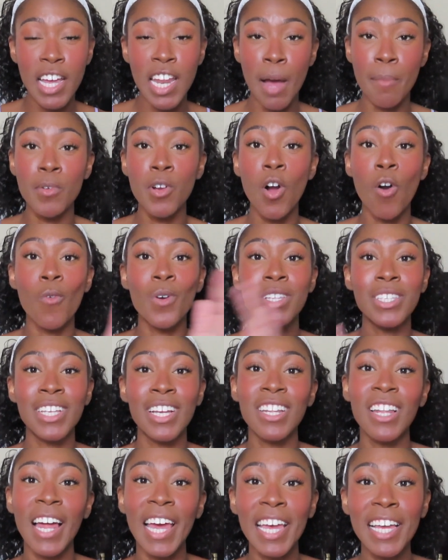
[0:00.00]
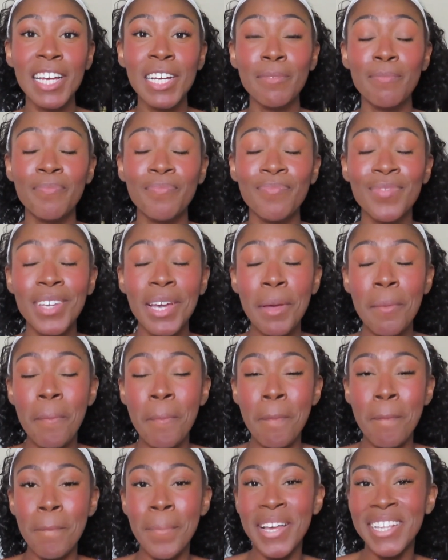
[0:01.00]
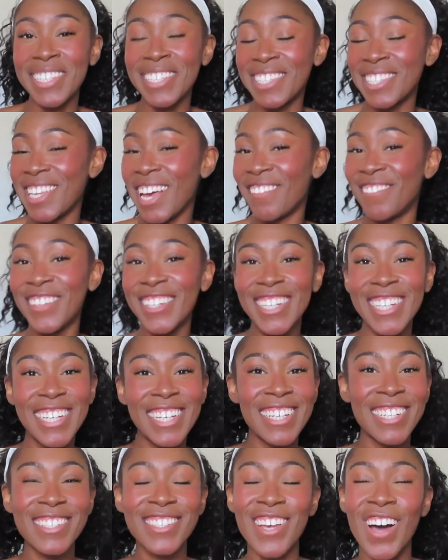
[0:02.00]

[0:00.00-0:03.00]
and I'm going to like mid 70s.